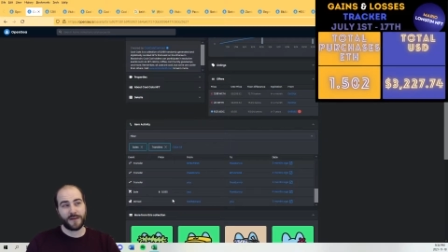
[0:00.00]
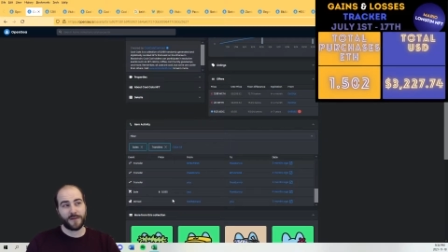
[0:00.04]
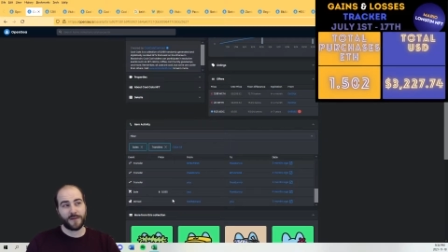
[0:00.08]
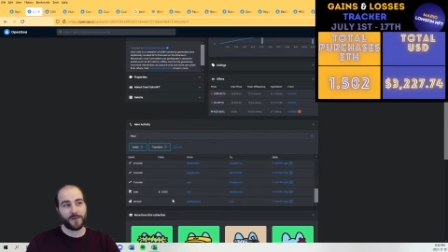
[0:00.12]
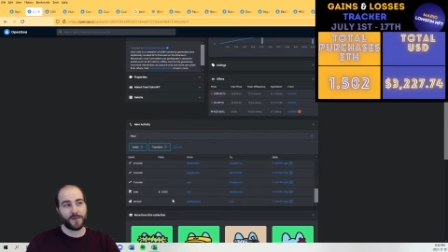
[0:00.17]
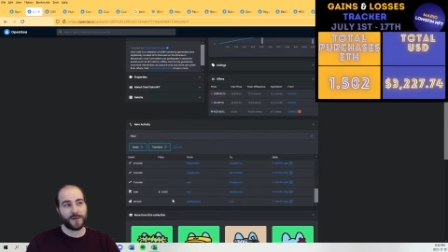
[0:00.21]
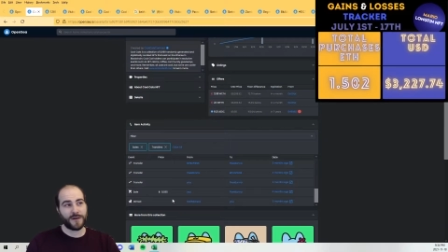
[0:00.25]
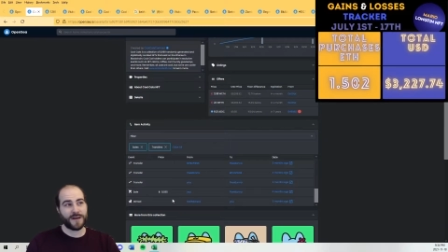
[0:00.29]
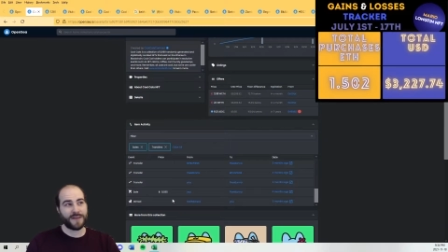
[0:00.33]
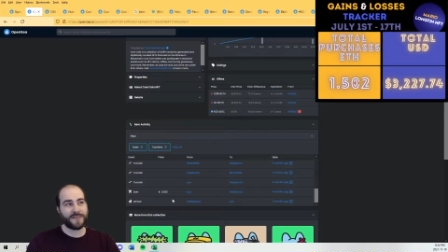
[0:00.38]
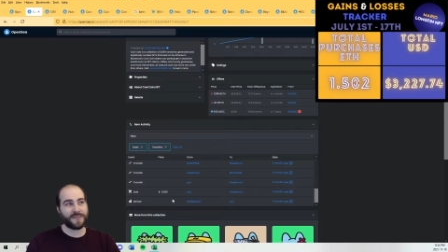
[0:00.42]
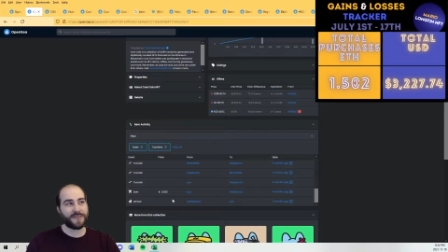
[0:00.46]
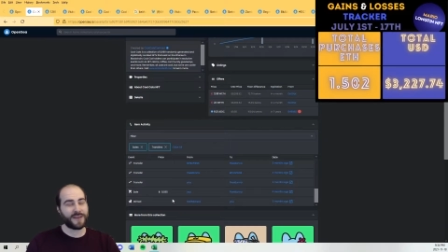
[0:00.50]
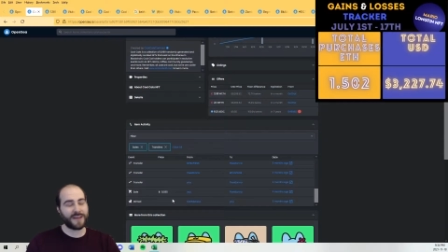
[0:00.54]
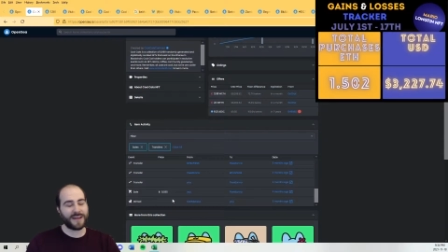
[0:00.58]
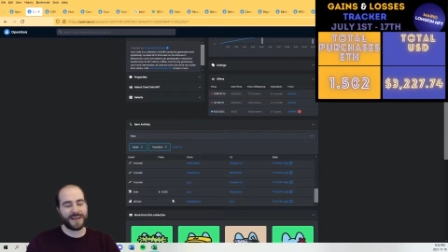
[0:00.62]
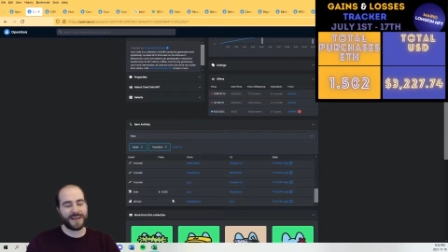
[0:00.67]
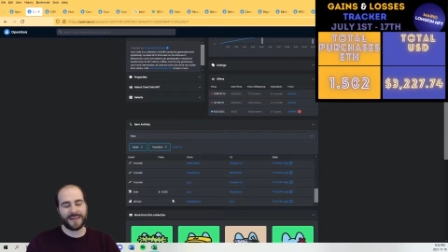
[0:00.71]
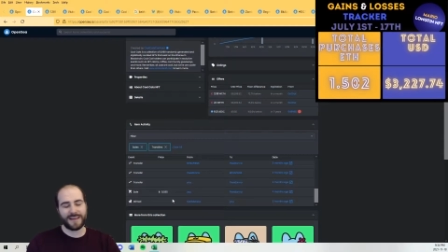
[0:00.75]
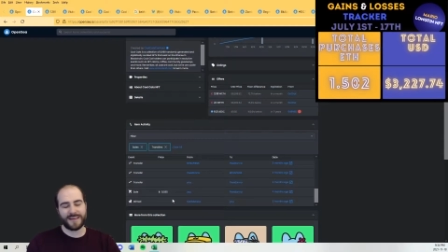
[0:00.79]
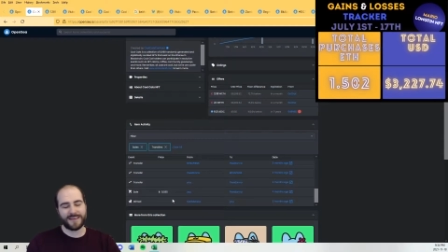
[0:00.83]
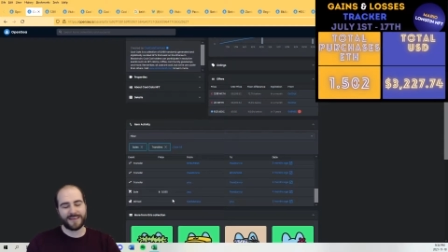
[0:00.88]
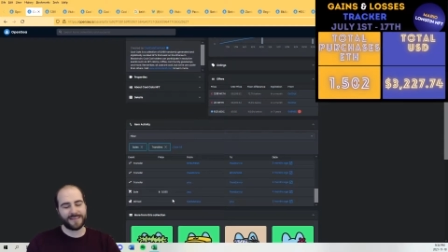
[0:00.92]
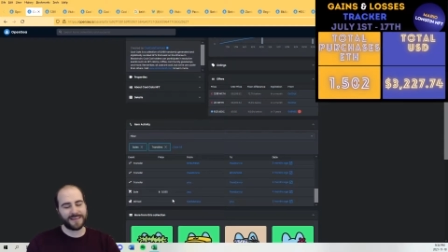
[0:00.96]
I
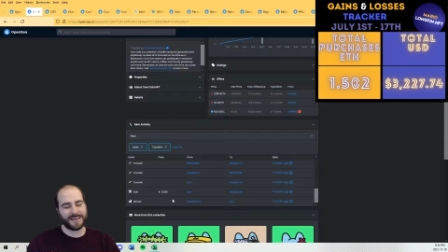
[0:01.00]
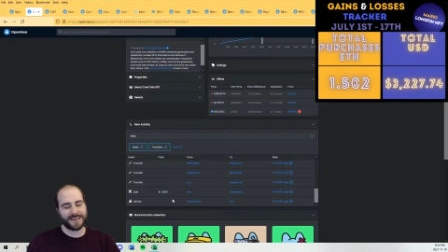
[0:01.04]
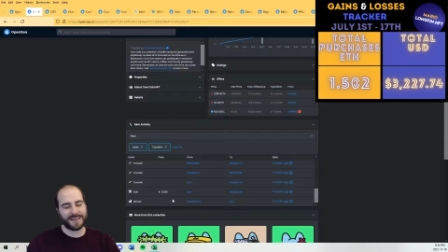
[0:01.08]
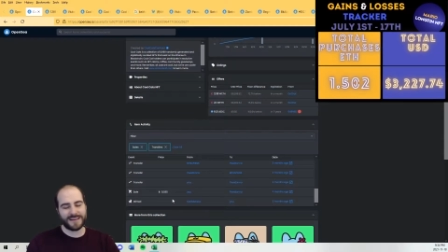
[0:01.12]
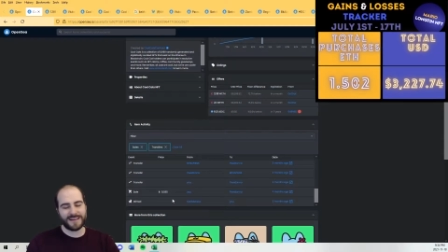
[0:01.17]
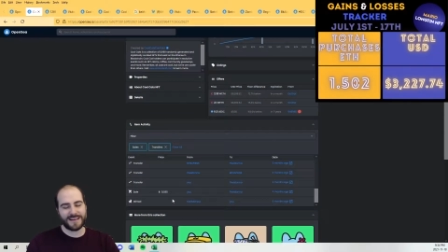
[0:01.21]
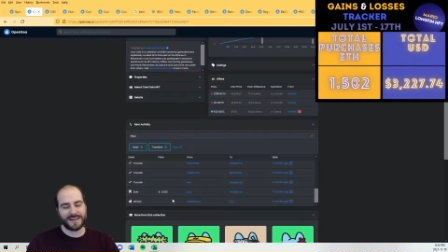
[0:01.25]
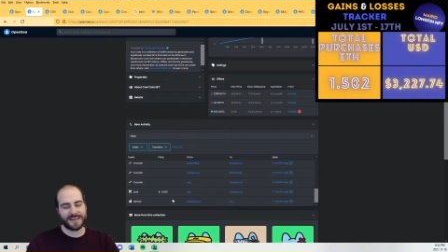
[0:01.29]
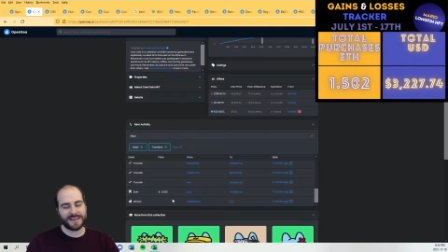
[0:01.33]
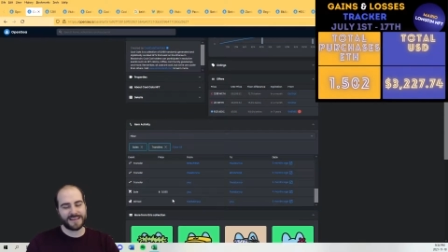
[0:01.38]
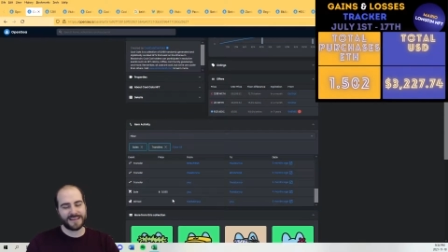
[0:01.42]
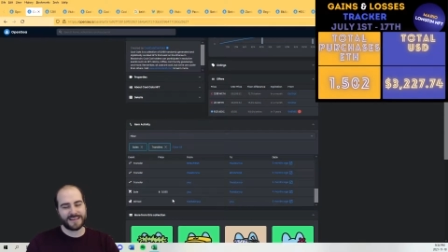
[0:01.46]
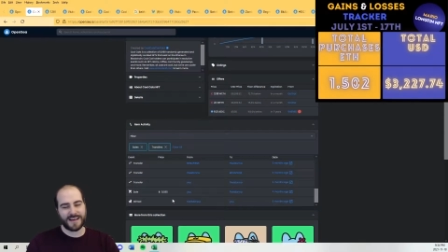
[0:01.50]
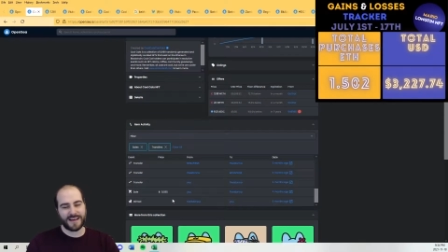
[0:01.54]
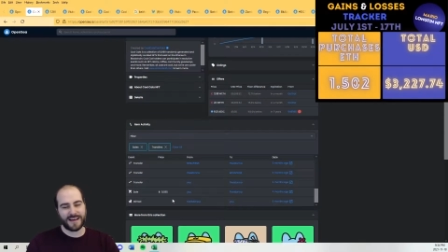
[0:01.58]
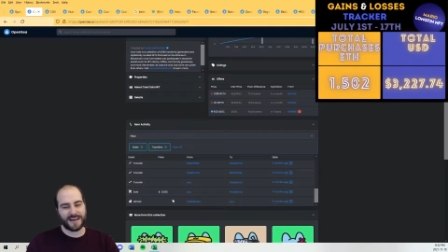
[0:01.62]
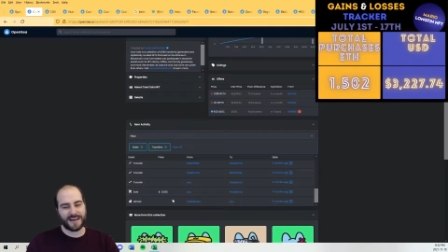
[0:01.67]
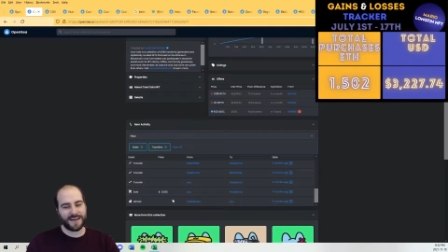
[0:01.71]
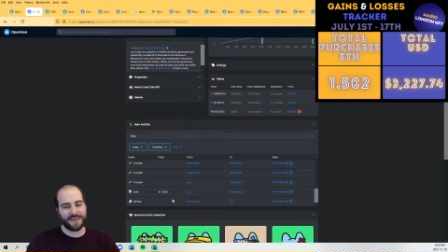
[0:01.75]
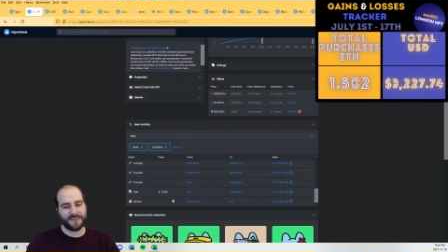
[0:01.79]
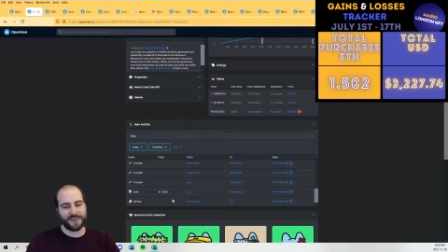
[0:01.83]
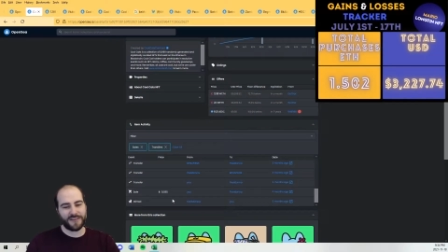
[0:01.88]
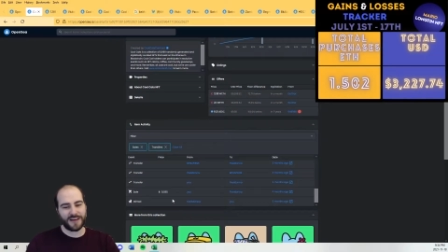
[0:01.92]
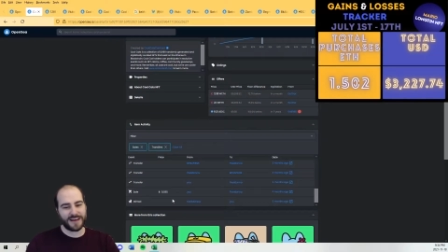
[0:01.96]
forget
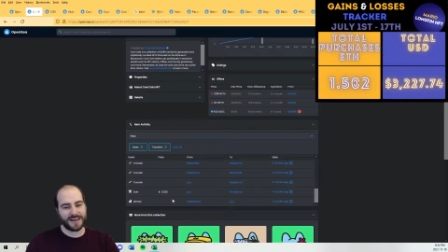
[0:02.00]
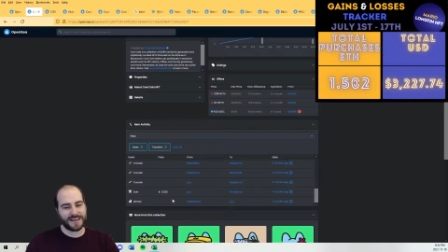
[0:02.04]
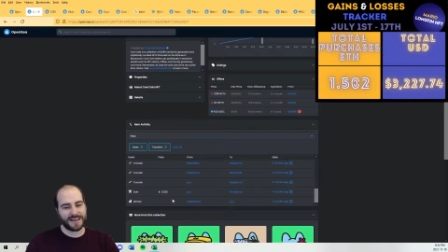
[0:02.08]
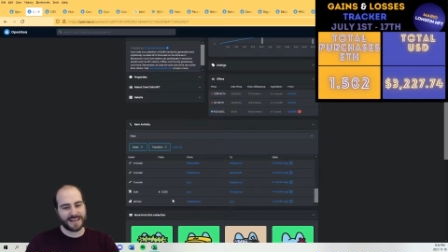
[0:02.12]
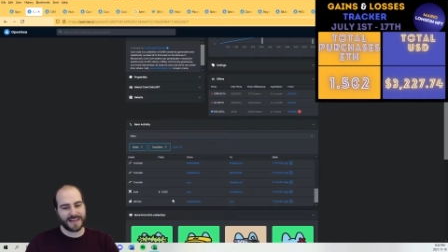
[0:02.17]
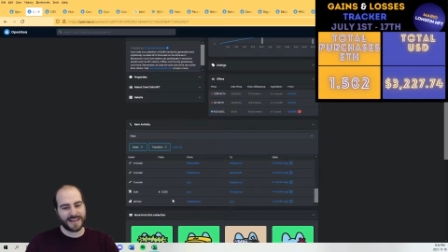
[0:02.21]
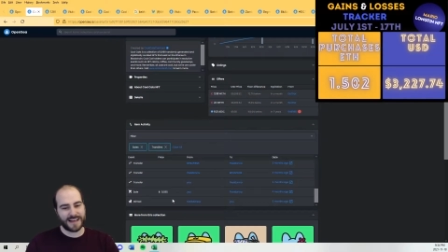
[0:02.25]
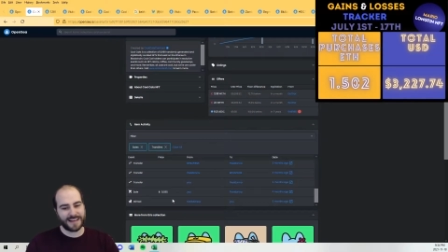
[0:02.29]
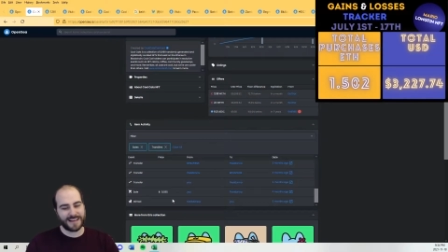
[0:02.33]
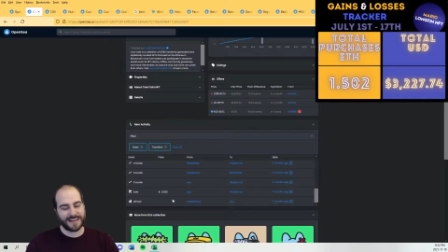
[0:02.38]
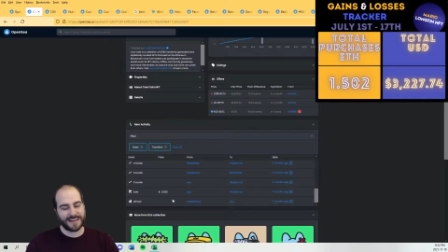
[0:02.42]
exactly the